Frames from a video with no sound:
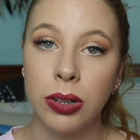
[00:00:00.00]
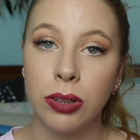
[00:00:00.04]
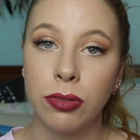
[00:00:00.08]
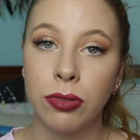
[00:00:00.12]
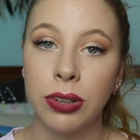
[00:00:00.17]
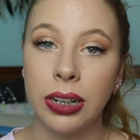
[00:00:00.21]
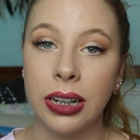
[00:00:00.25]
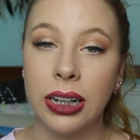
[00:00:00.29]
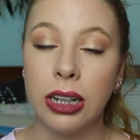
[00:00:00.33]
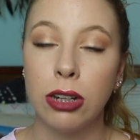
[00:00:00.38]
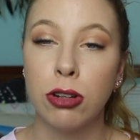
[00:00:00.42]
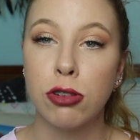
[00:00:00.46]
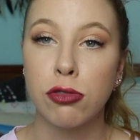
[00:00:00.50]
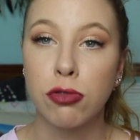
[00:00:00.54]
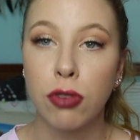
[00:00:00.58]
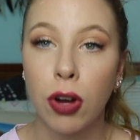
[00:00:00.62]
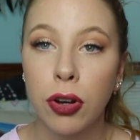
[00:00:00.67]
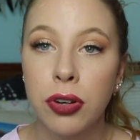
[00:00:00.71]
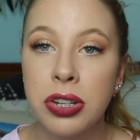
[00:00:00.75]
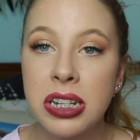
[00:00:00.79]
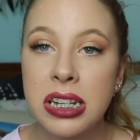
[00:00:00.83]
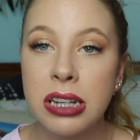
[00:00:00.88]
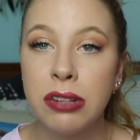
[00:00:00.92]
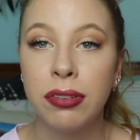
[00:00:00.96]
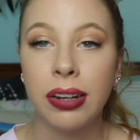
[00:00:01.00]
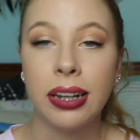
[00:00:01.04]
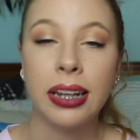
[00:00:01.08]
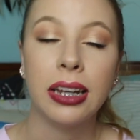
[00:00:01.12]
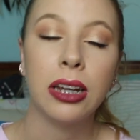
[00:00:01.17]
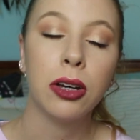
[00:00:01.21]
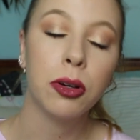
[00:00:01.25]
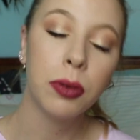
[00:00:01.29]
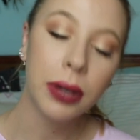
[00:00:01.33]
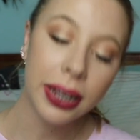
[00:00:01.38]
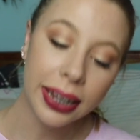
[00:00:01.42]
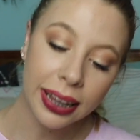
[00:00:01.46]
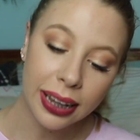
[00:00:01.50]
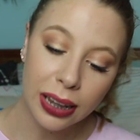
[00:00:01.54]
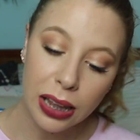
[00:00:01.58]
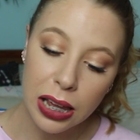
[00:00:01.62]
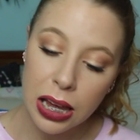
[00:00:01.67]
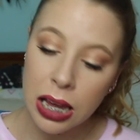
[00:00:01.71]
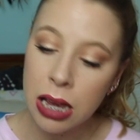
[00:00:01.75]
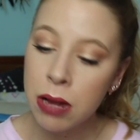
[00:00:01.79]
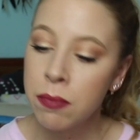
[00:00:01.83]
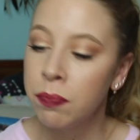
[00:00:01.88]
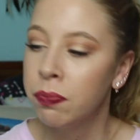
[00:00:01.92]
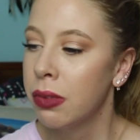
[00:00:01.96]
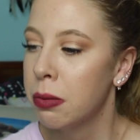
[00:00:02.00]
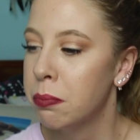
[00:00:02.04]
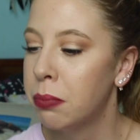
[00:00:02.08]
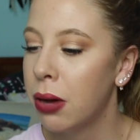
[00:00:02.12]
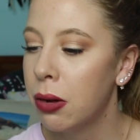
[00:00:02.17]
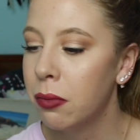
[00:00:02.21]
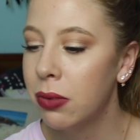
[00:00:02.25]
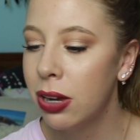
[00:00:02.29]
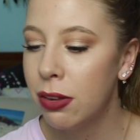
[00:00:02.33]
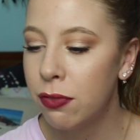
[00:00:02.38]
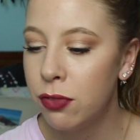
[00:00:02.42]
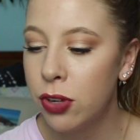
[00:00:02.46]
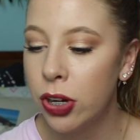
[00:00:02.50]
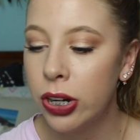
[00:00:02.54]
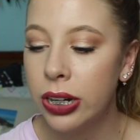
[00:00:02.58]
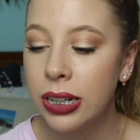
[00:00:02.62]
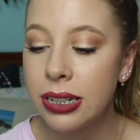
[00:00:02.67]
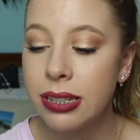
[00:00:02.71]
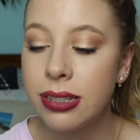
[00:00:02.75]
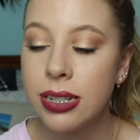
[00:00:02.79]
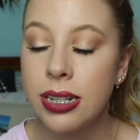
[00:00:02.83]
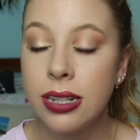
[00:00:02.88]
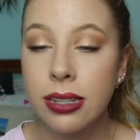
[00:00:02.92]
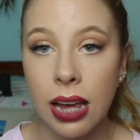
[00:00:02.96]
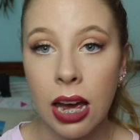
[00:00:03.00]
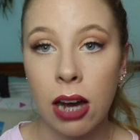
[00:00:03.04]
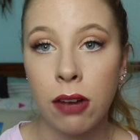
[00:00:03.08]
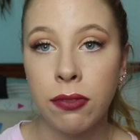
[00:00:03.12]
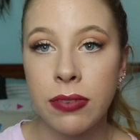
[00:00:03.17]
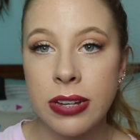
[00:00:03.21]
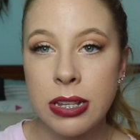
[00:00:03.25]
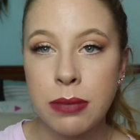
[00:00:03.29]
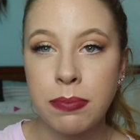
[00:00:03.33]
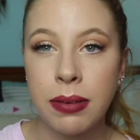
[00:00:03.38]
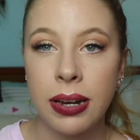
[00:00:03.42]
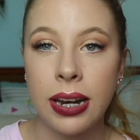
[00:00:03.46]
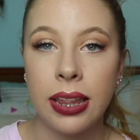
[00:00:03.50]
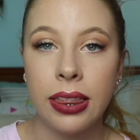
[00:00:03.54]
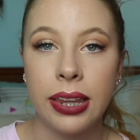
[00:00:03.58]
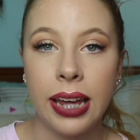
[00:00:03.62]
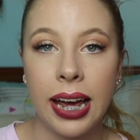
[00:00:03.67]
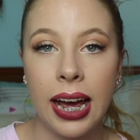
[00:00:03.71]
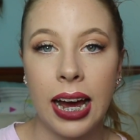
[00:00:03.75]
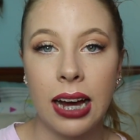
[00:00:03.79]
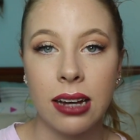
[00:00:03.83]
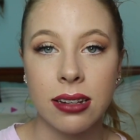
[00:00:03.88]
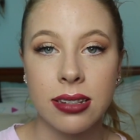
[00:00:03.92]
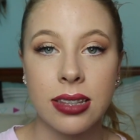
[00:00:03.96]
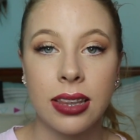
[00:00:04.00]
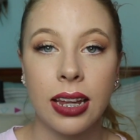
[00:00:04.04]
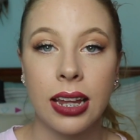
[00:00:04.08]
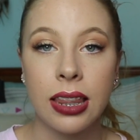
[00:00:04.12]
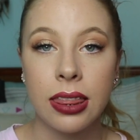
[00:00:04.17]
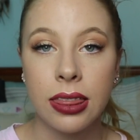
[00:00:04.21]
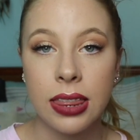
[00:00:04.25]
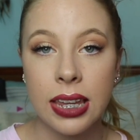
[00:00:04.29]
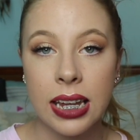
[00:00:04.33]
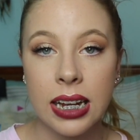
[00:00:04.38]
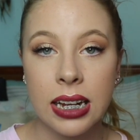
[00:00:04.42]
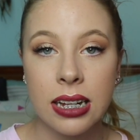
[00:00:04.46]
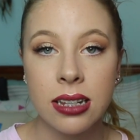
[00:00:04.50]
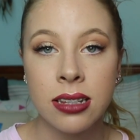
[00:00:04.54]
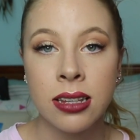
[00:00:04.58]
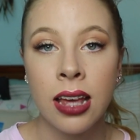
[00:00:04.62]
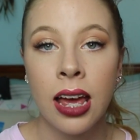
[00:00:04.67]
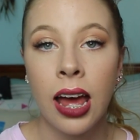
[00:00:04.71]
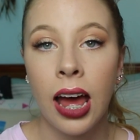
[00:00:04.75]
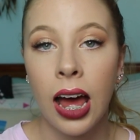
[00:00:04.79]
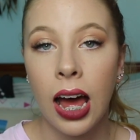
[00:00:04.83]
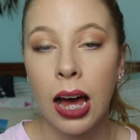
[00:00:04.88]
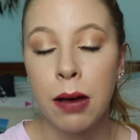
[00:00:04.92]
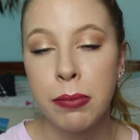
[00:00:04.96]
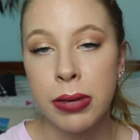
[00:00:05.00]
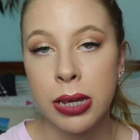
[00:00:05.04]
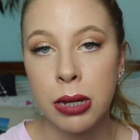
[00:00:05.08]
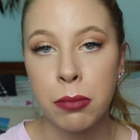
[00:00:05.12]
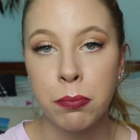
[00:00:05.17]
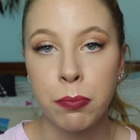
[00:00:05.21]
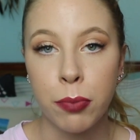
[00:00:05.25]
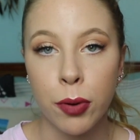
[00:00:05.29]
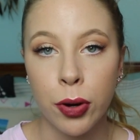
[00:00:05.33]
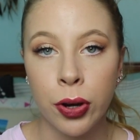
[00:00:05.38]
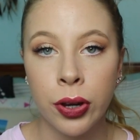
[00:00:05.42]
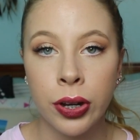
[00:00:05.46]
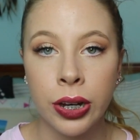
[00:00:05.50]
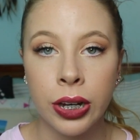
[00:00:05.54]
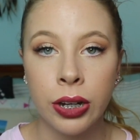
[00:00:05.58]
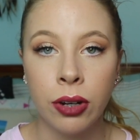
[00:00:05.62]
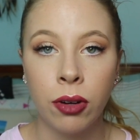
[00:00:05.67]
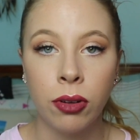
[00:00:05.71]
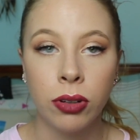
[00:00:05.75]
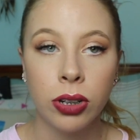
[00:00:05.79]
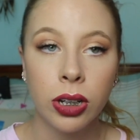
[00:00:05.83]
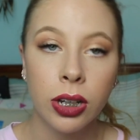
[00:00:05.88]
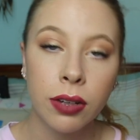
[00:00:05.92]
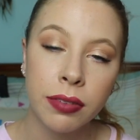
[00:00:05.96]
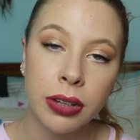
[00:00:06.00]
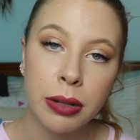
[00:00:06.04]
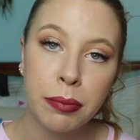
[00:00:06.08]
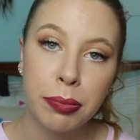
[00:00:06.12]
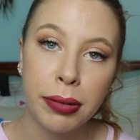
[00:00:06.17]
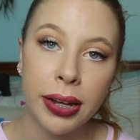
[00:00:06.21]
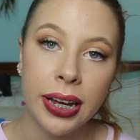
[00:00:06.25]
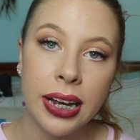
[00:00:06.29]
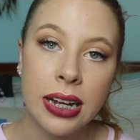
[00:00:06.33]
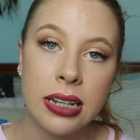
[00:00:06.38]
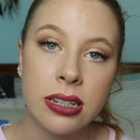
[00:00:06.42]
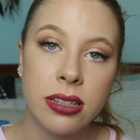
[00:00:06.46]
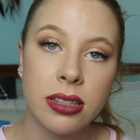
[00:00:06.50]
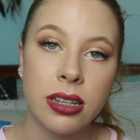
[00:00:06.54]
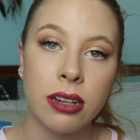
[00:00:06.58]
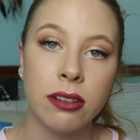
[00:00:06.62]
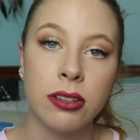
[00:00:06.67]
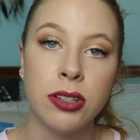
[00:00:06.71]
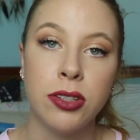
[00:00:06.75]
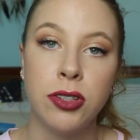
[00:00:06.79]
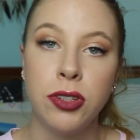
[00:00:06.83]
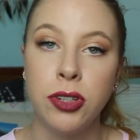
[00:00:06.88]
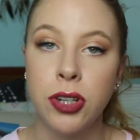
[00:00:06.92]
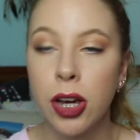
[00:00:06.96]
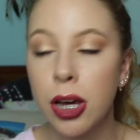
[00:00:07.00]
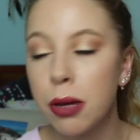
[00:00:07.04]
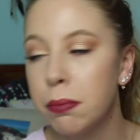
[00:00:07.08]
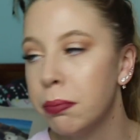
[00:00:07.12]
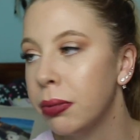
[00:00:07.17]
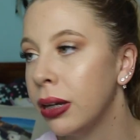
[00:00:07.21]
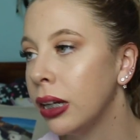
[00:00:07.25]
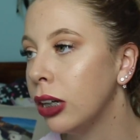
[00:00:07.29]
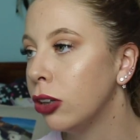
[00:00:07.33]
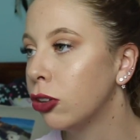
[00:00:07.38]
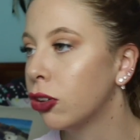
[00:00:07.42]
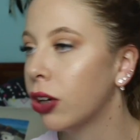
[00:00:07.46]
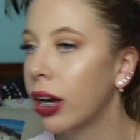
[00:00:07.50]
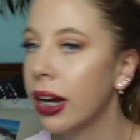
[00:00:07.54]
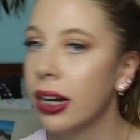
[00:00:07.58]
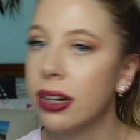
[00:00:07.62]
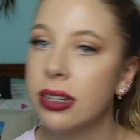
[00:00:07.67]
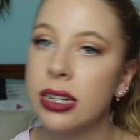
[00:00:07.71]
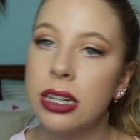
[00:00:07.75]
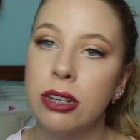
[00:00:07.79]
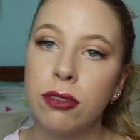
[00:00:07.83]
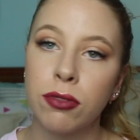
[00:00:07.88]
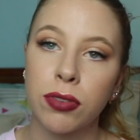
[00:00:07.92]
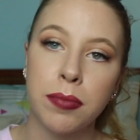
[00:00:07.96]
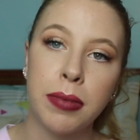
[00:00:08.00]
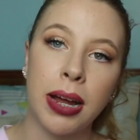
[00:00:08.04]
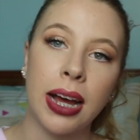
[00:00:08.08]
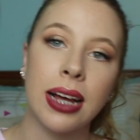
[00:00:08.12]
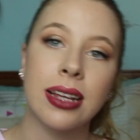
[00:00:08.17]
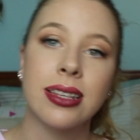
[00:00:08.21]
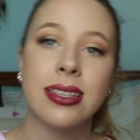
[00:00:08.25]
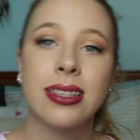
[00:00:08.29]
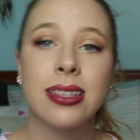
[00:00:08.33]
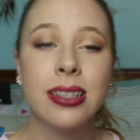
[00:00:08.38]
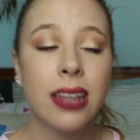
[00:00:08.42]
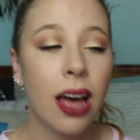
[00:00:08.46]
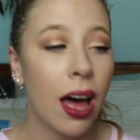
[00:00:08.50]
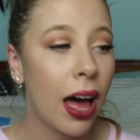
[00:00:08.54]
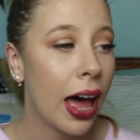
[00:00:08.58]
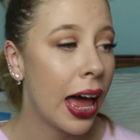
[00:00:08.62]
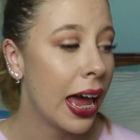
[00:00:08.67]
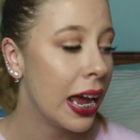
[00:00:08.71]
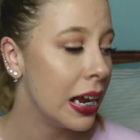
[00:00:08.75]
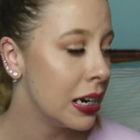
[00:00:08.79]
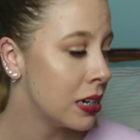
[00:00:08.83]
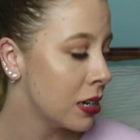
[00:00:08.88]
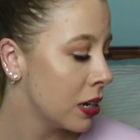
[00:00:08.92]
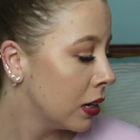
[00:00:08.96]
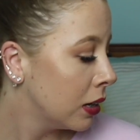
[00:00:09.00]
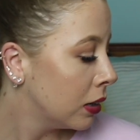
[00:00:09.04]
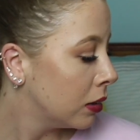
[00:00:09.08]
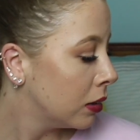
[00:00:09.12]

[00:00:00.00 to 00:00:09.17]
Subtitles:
really grotty really quickly, but we've noticed since Alfie's been in the house that things are being broken all over the place. There is dirt being trekked in from outside.